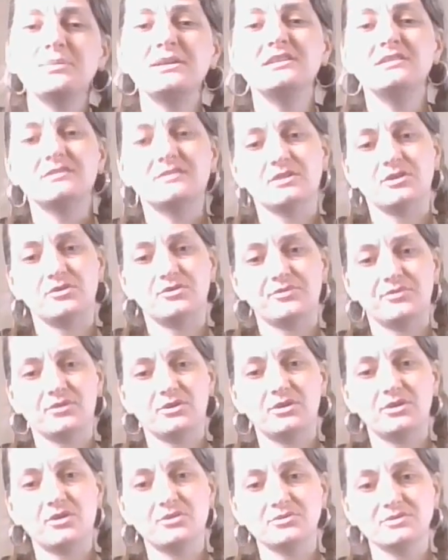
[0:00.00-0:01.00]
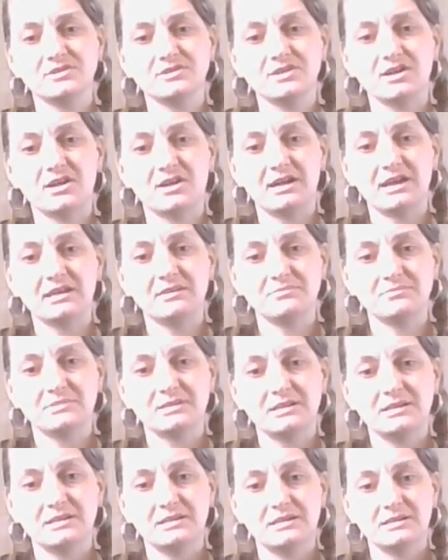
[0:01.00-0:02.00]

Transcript: been to for a long time.